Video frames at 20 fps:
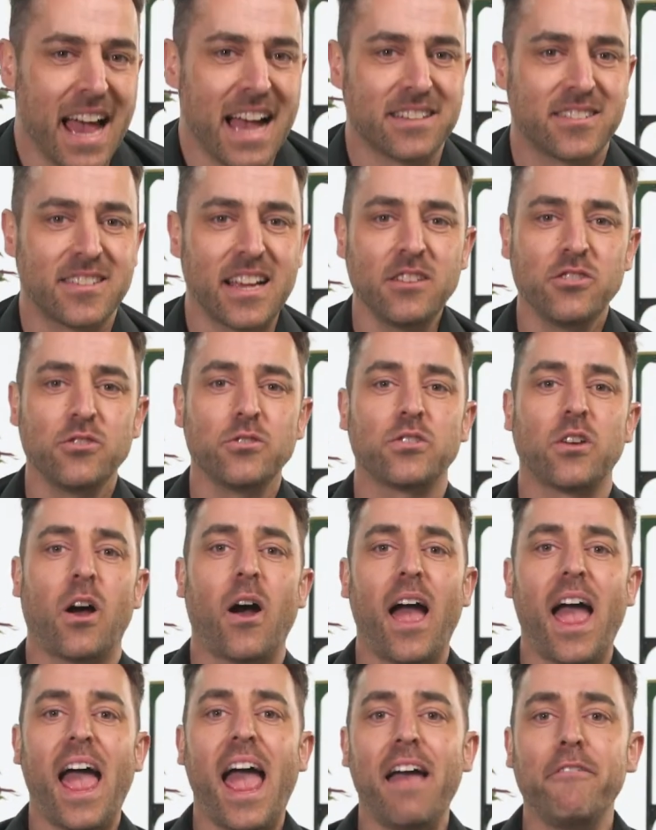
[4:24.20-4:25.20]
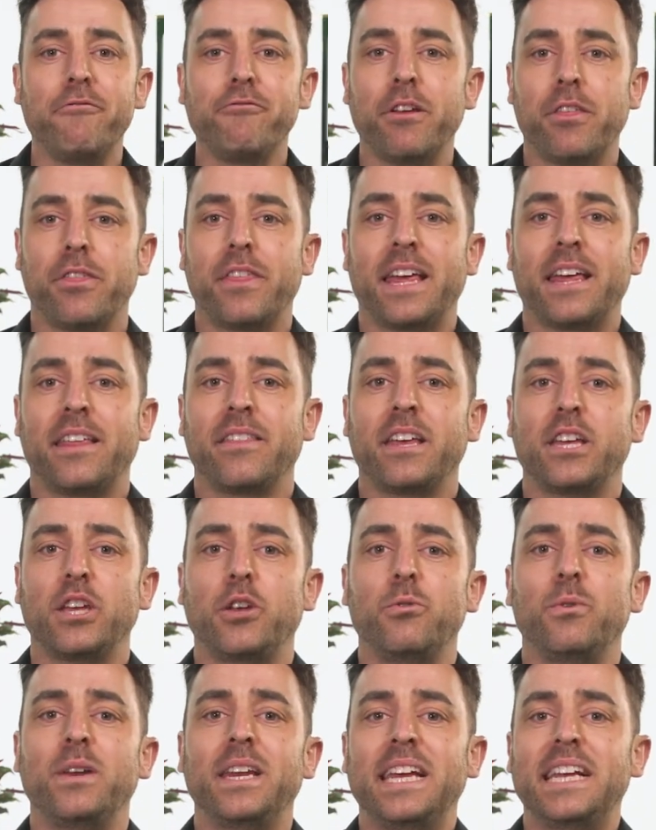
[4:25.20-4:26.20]
Essentials are everything that
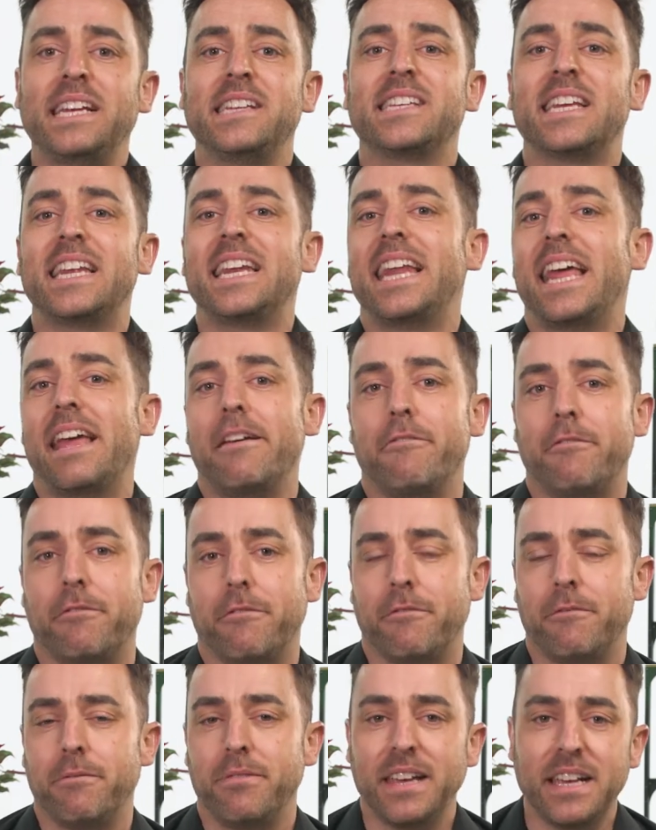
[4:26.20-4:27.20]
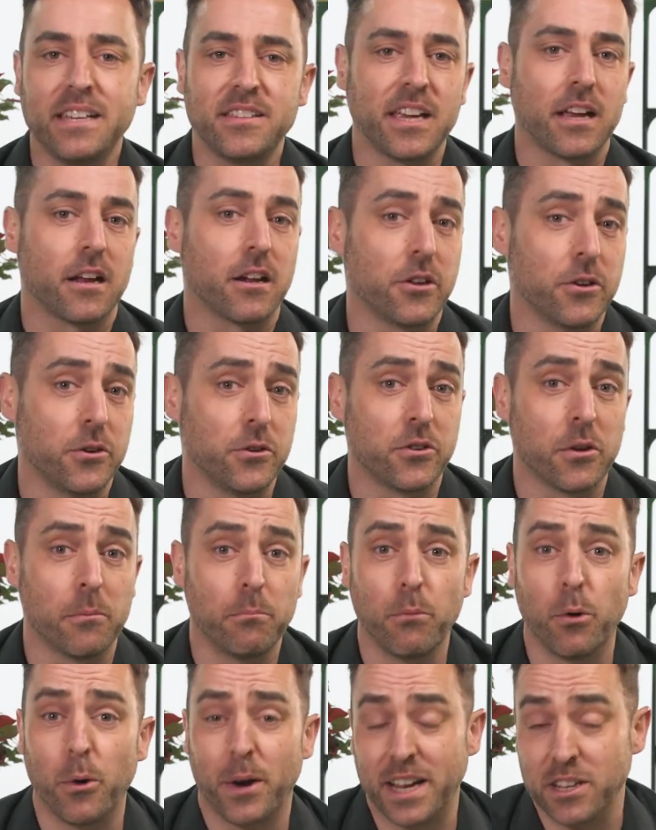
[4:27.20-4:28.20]
you need to live. These include
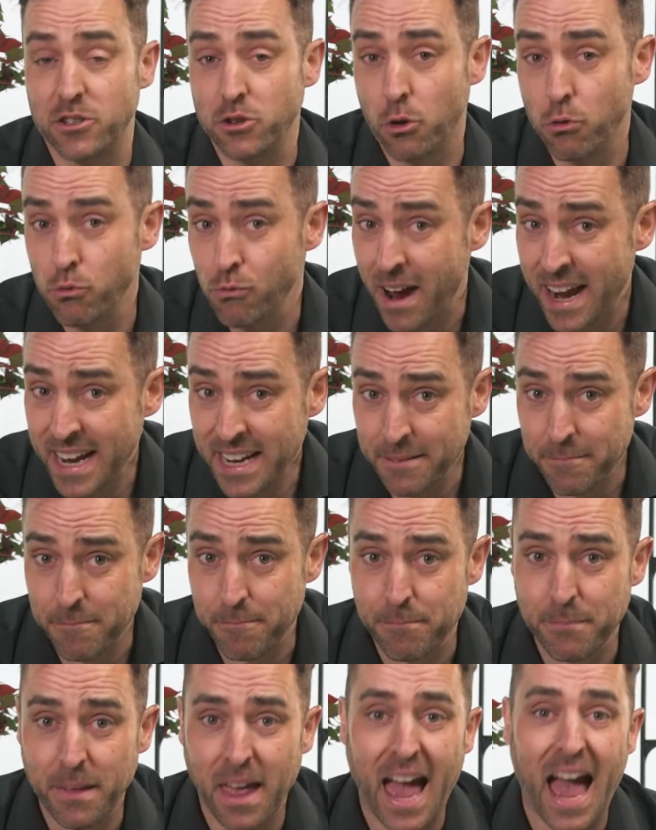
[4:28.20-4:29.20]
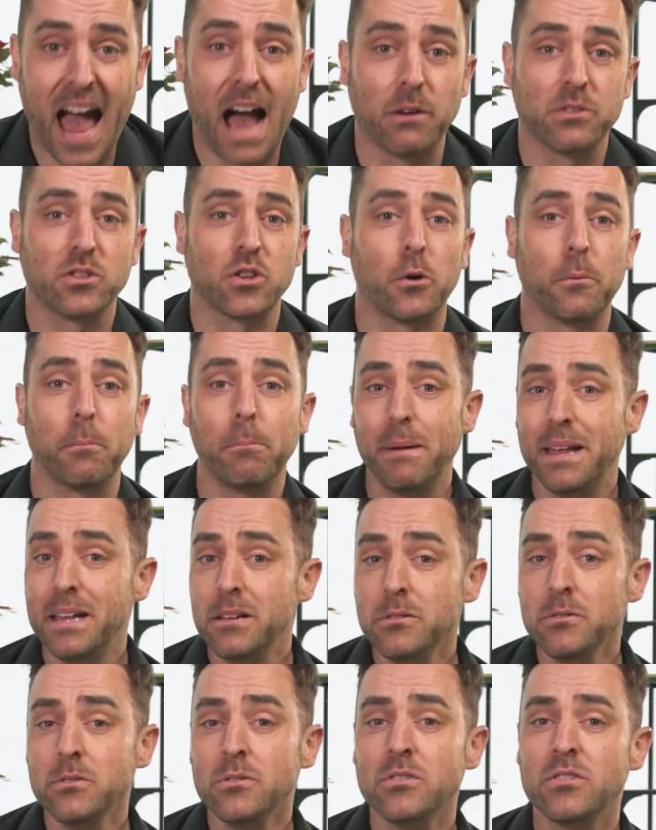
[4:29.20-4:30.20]
mortgage or rent, household
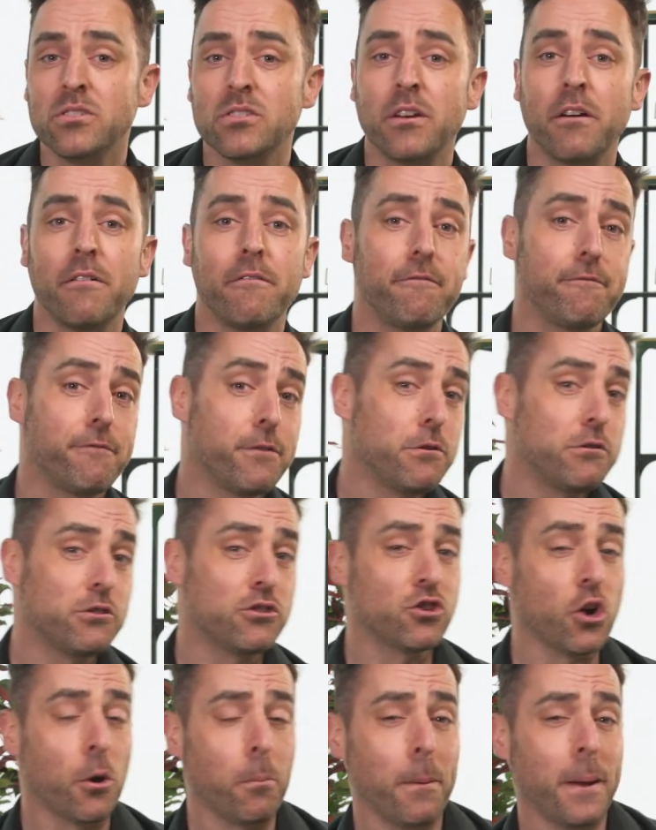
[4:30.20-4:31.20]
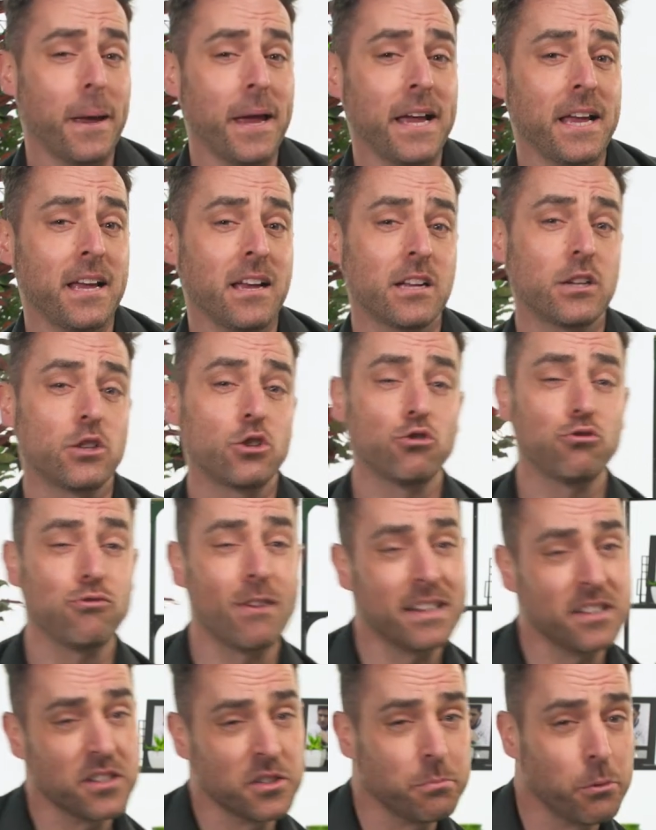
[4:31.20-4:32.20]
bills, food shopping,
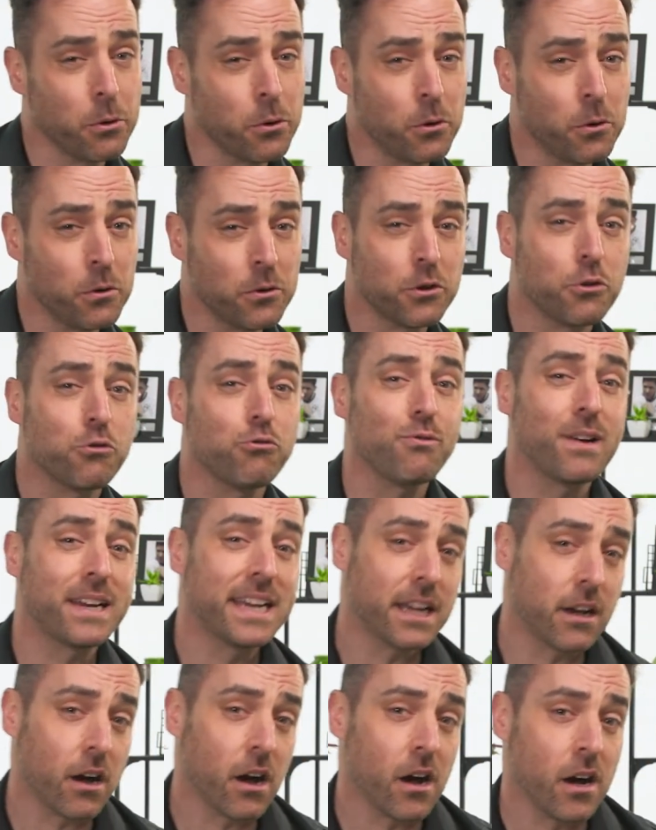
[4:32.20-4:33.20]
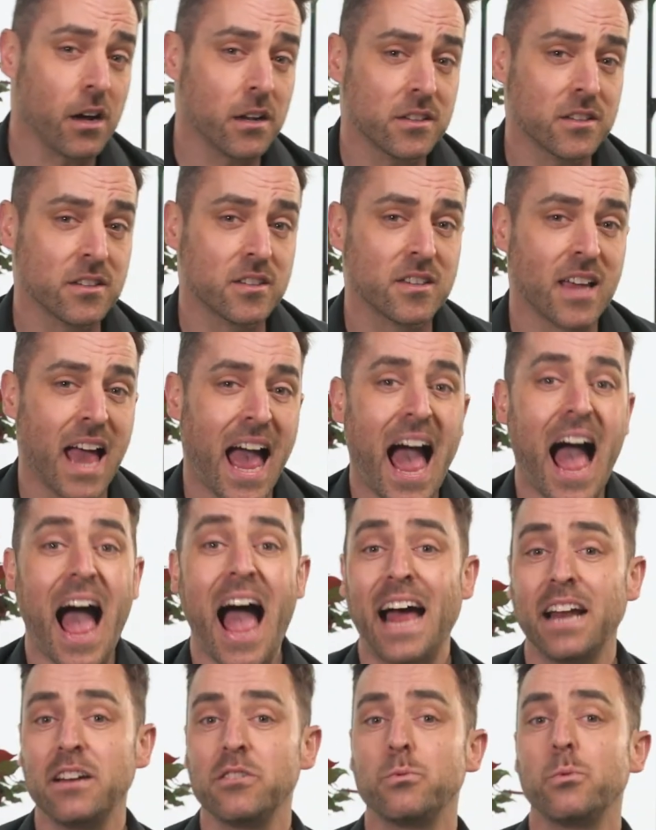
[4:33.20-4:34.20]
transport, credit cards,
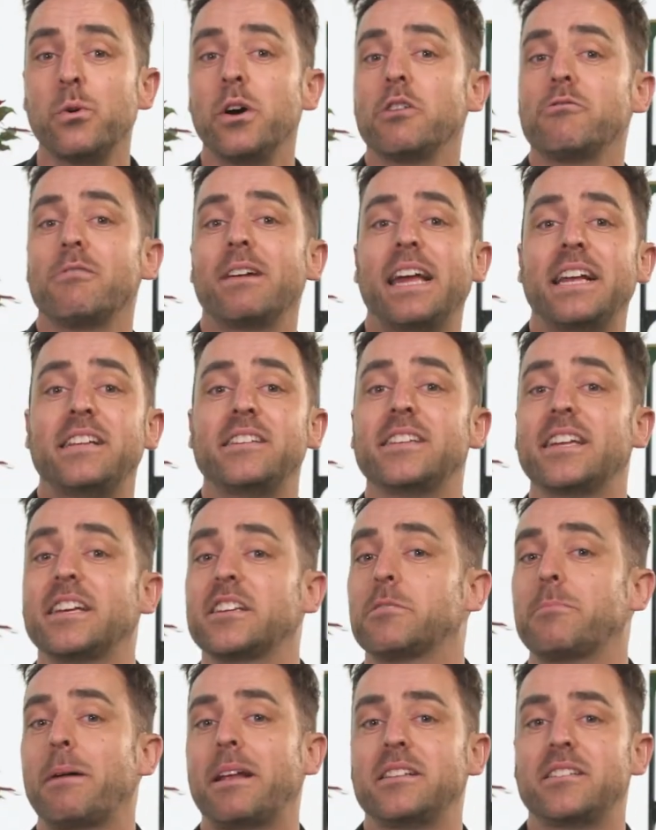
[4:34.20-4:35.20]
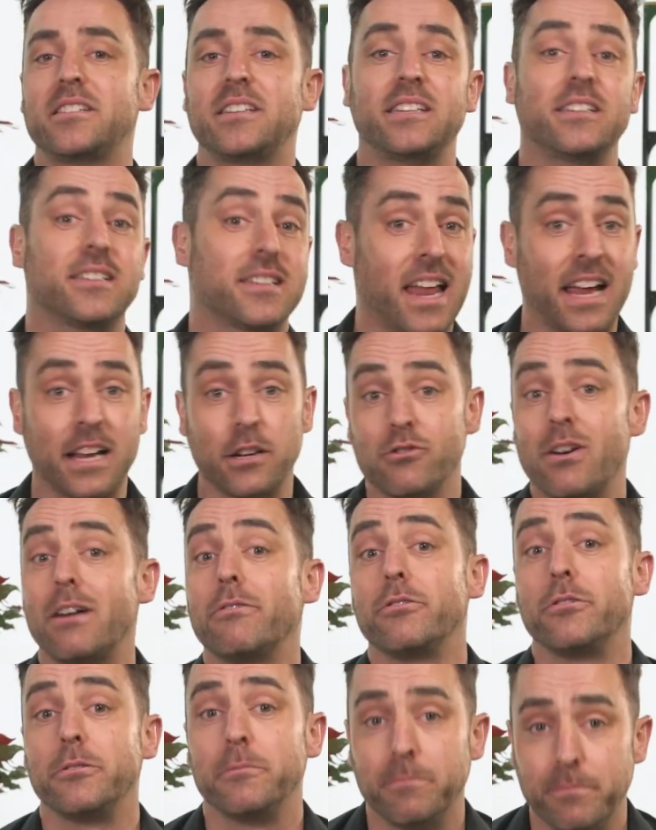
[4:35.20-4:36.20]
and work-related expenses like travel.